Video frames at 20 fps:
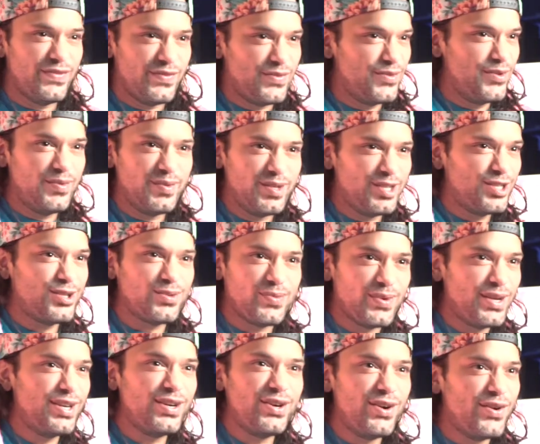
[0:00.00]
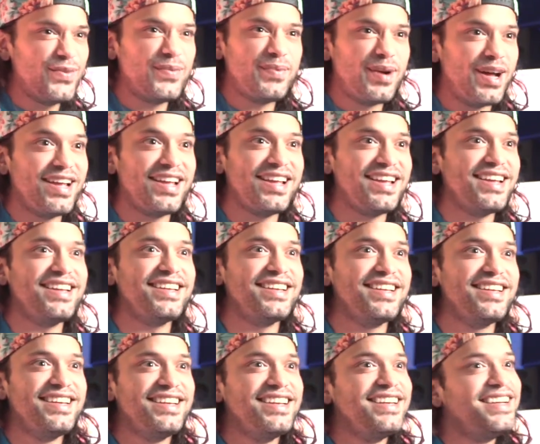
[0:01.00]
room, just swinging it over my head.
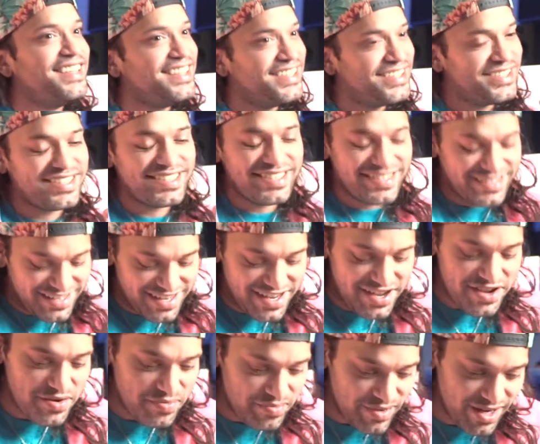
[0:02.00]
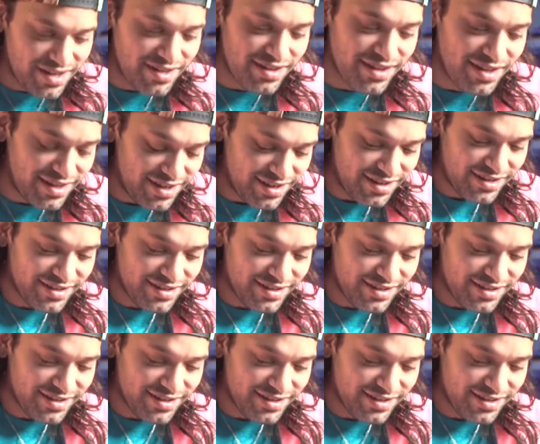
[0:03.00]
Yeah, man, like